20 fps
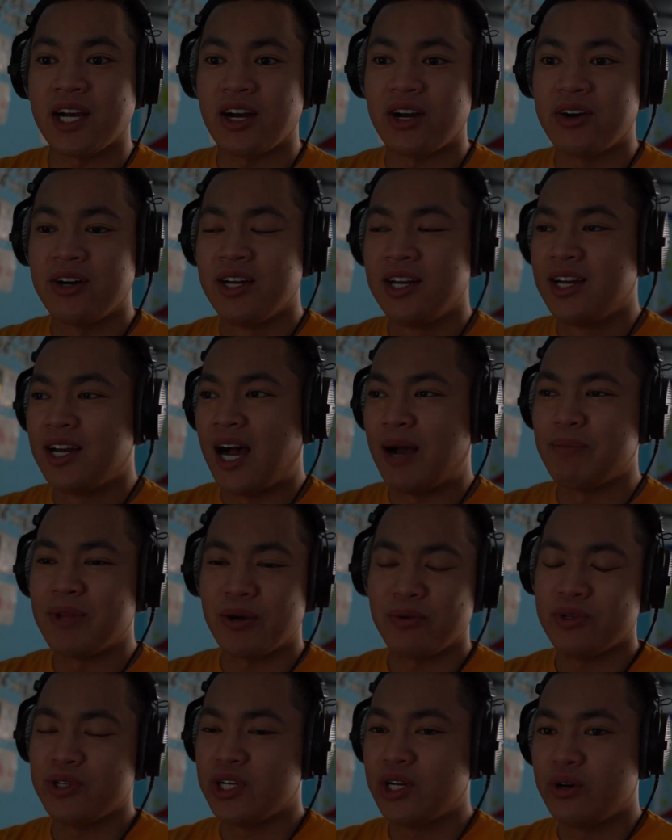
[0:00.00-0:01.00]
Now, I'm
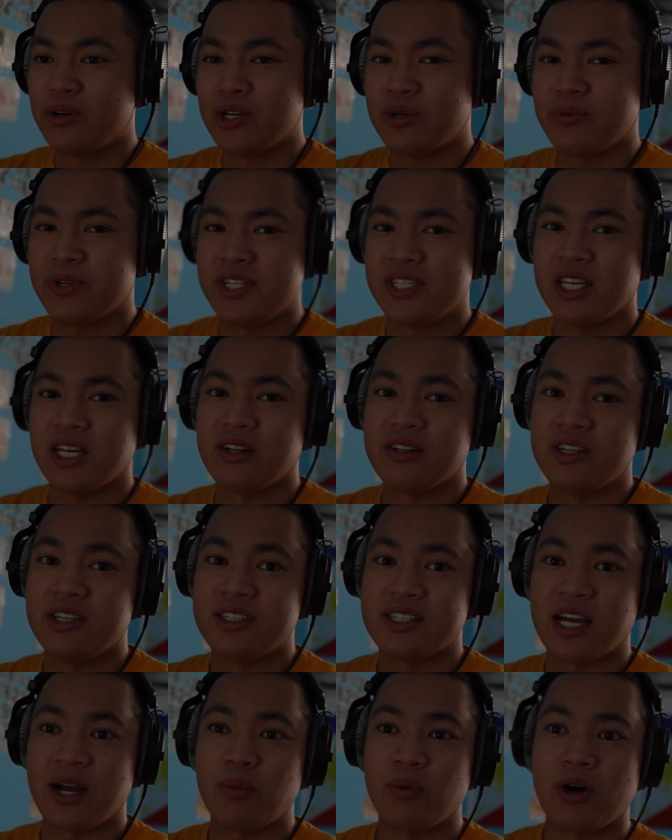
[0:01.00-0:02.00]
not really going to resell
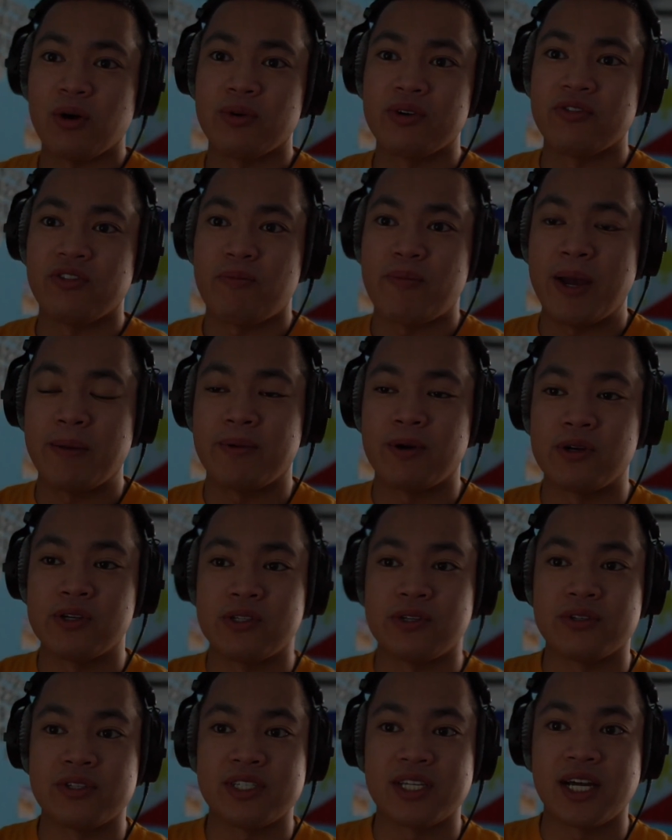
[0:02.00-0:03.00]
these. I want one for my
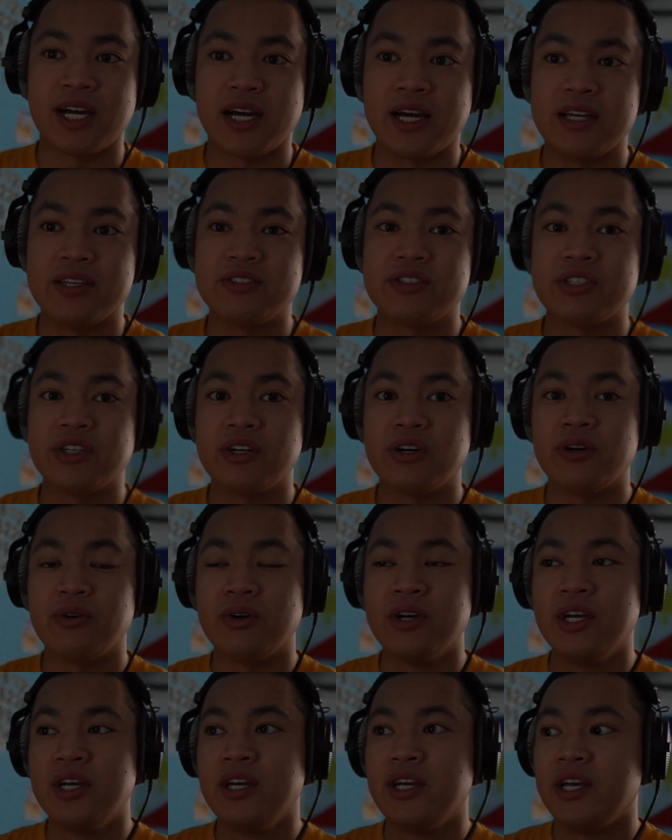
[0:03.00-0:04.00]
personal size,
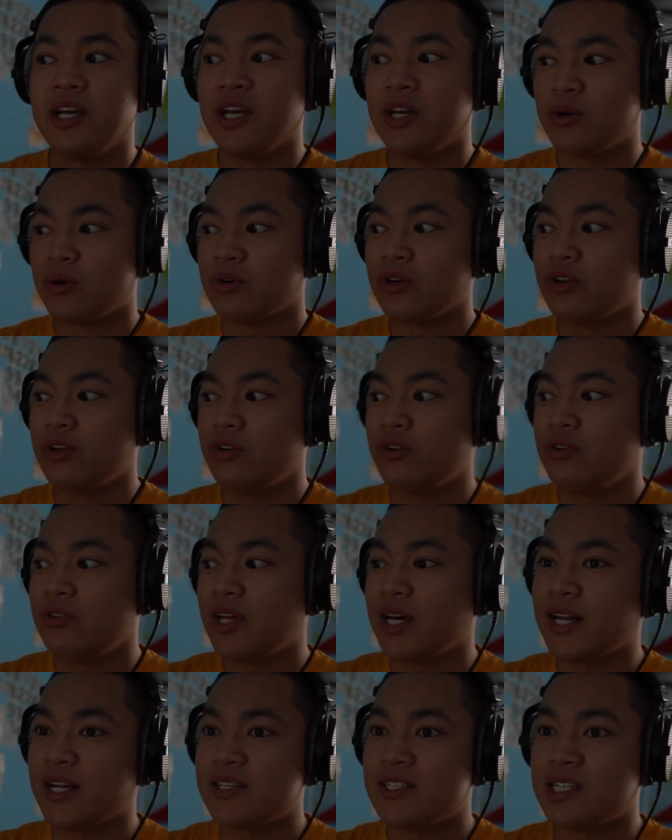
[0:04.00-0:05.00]
so in order to
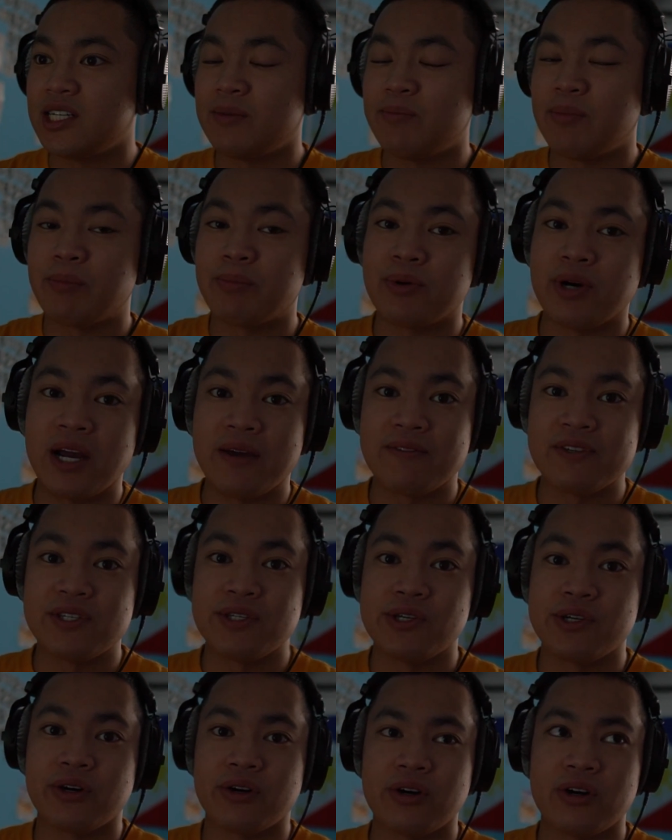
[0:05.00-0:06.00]
do that, I set up a
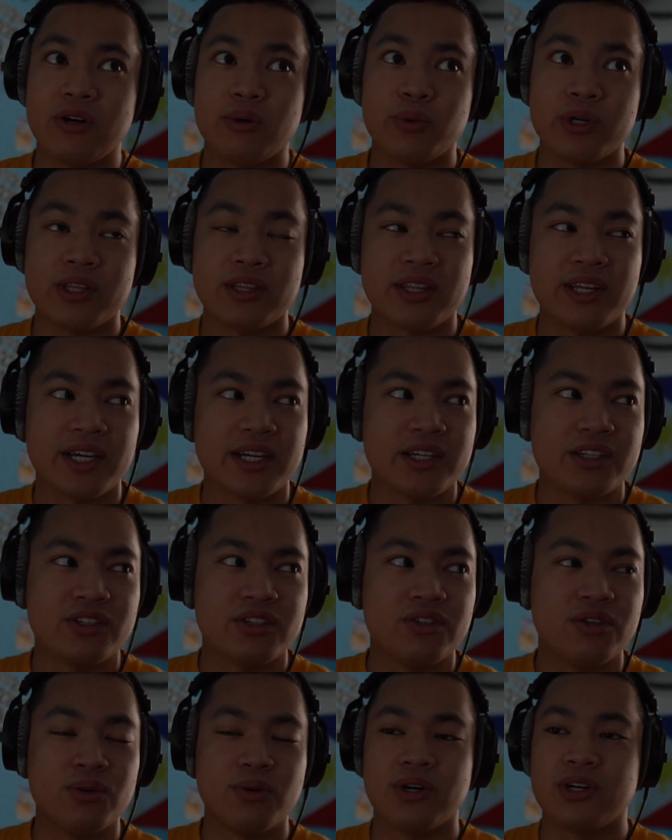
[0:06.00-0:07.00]
privacy card with like a
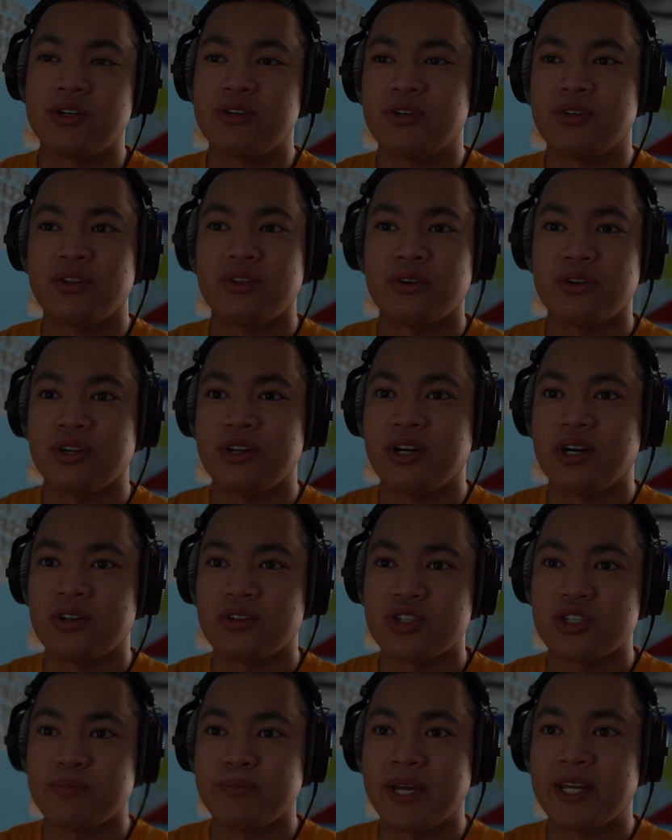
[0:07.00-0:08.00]

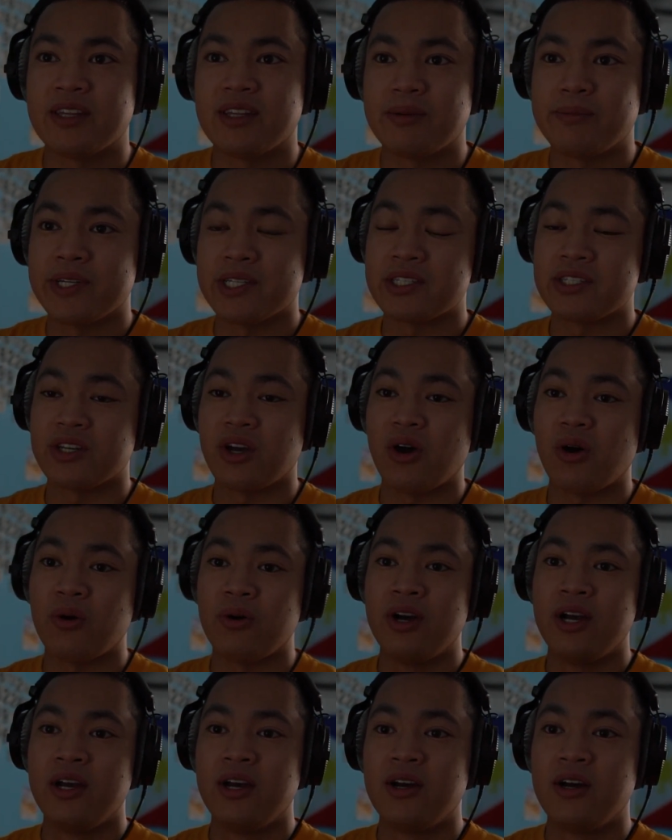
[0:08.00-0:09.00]
$230 spend limit,
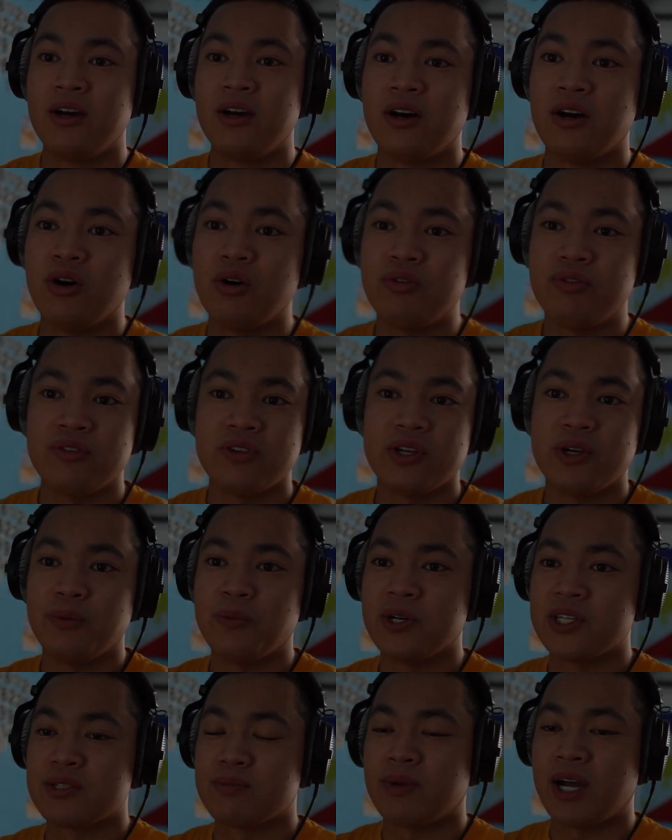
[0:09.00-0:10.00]
so
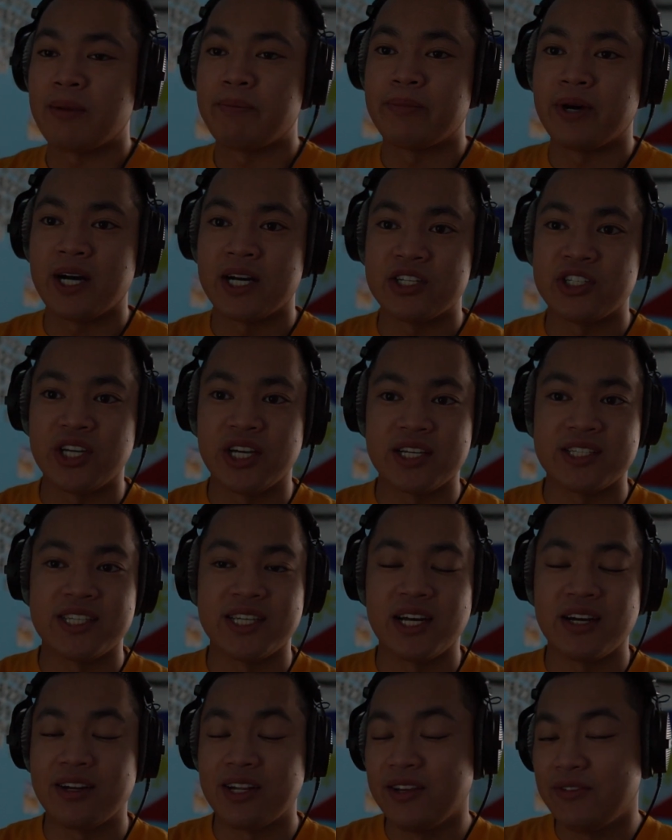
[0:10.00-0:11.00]
hopefully once my bot
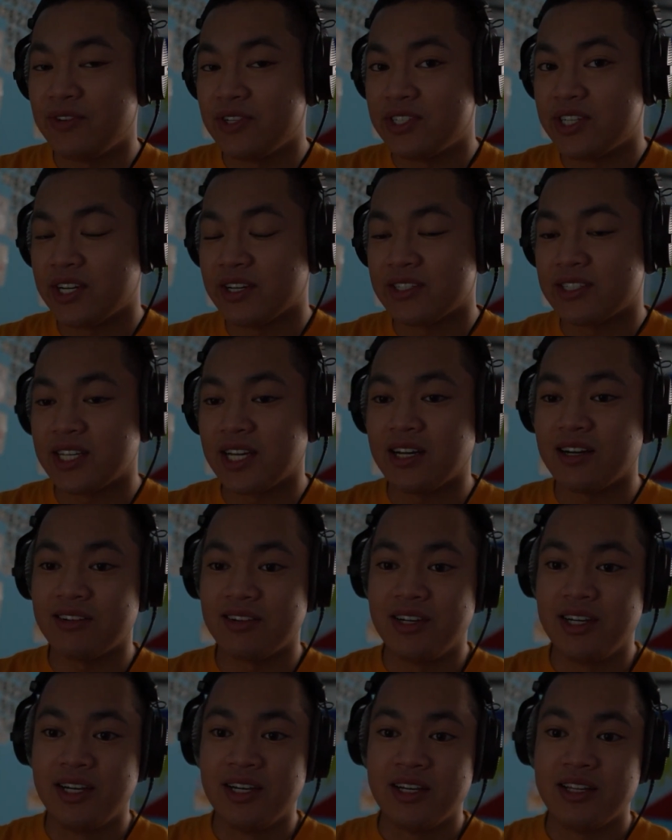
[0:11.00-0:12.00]
checks out, if it checks
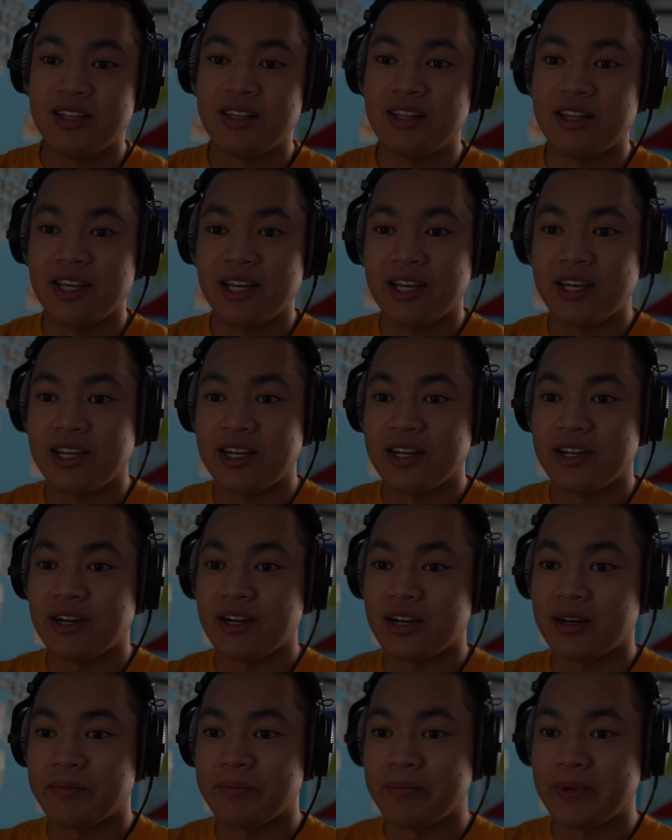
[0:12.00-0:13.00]
out, then
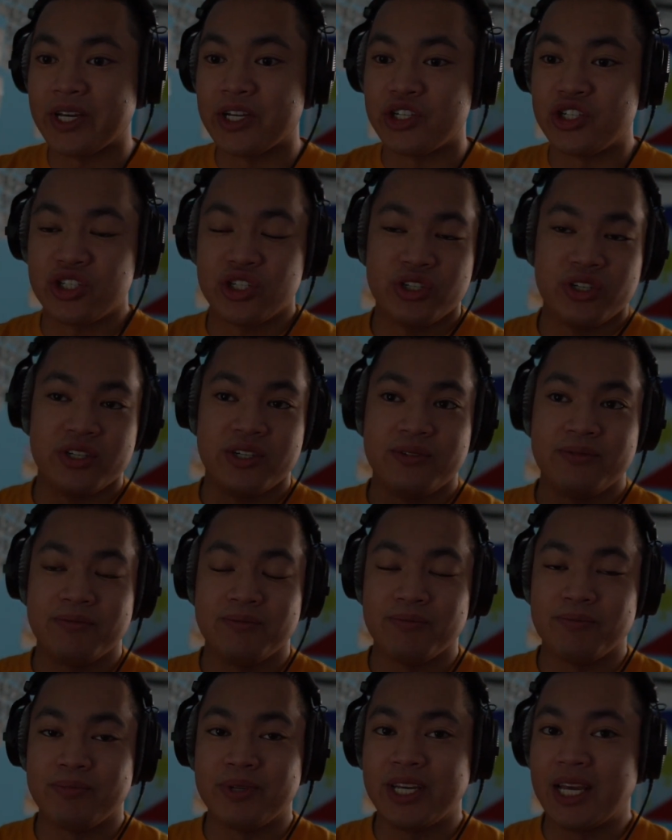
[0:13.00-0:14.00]
it
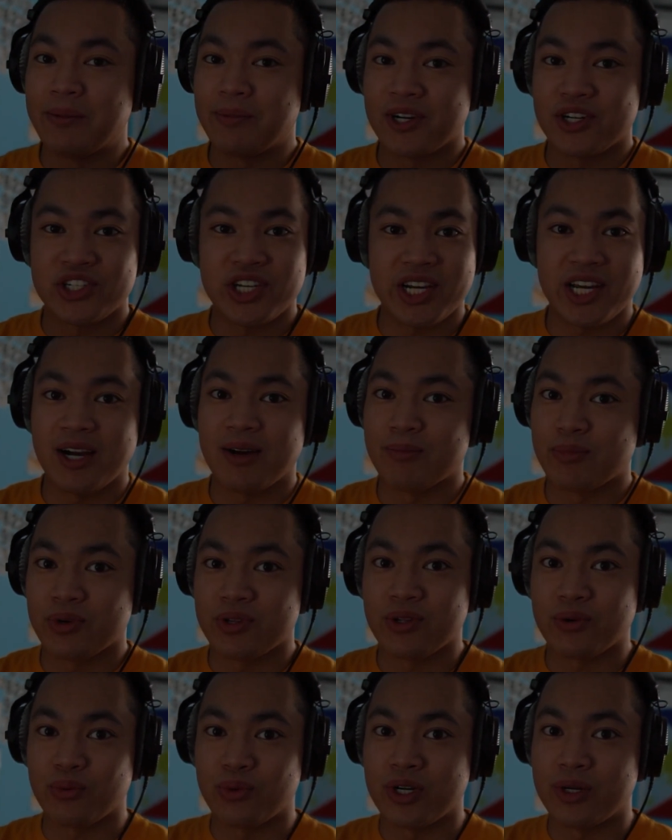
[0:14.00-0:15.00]
should be able to check out
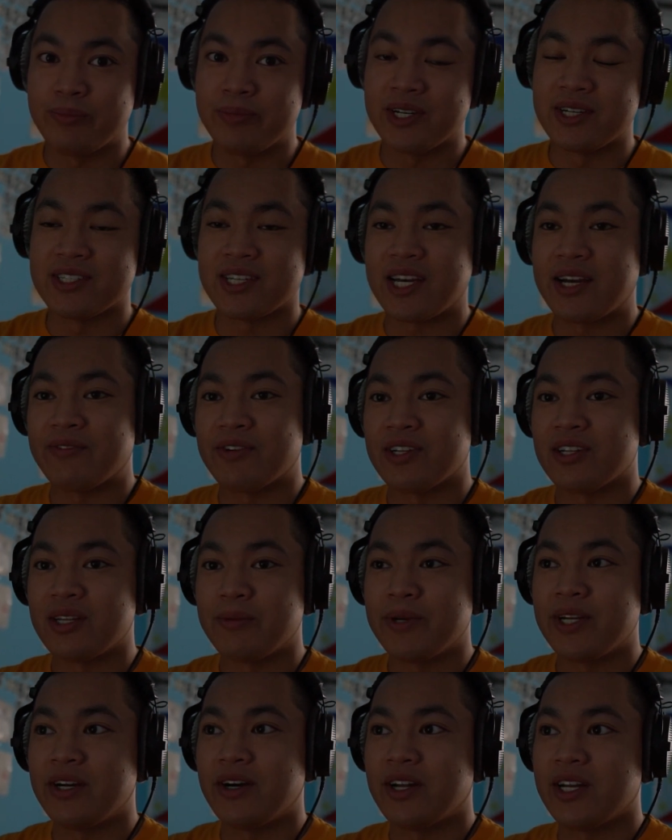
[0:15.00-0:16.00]
more than one because I have a
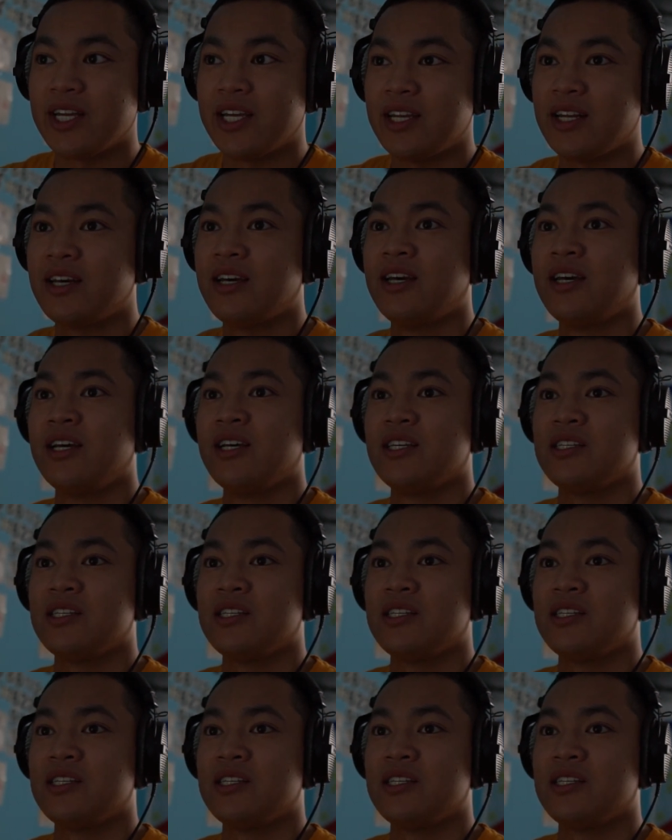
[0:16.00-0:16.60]
limit on it.